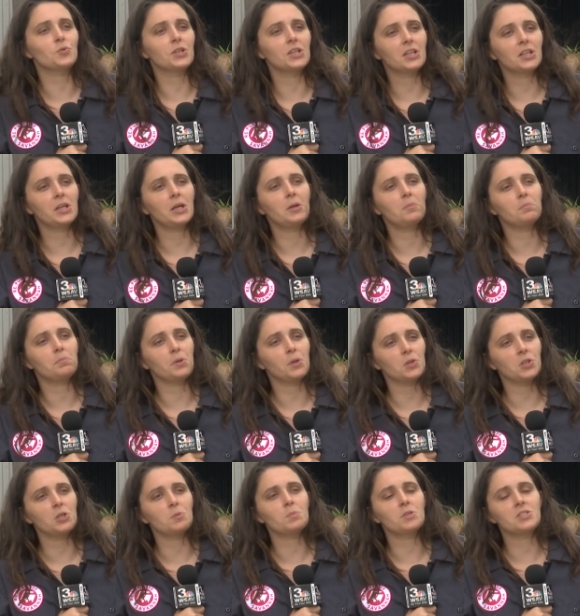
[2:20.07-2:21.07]
reclaimed
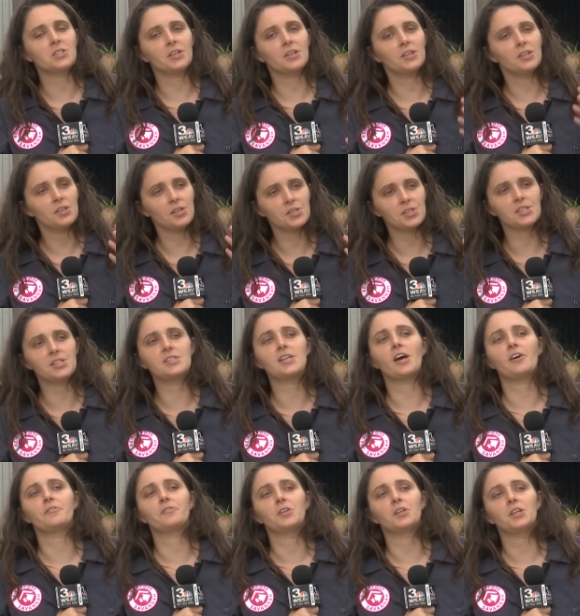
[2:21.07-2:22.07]
building materials is
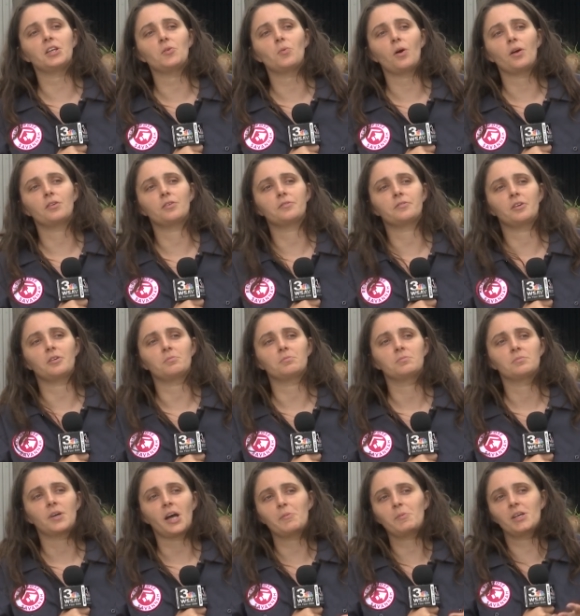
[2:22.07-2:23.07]
definitely one of them.
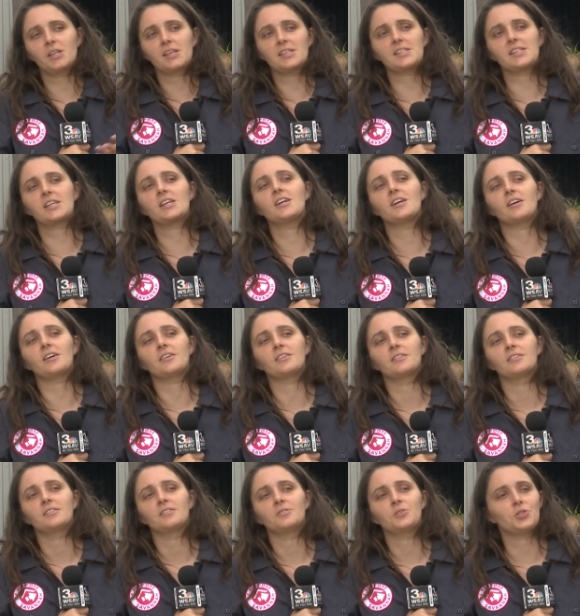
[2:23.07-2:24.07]
I mean, it's here.
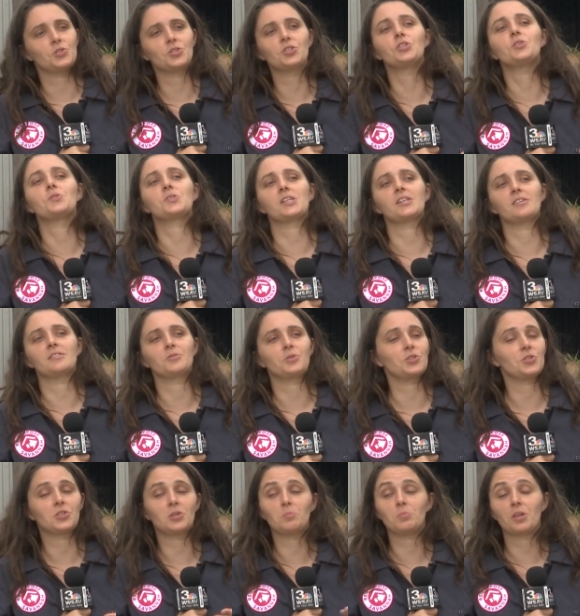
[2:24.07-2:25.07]
We should use it. We
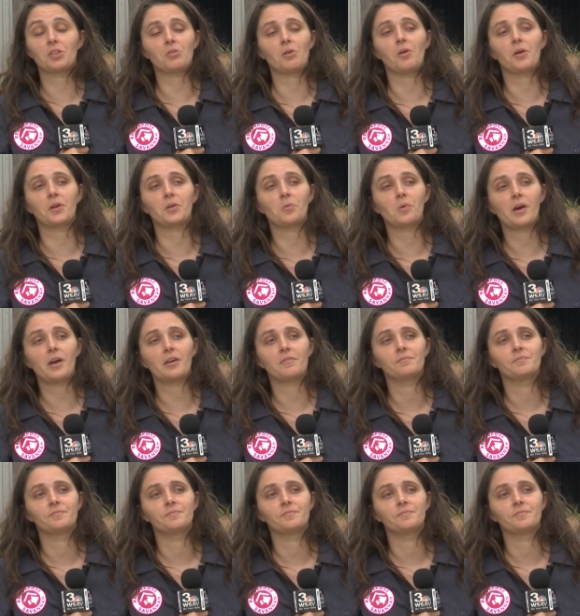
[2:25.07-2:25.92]
shouldn't be throwing it away.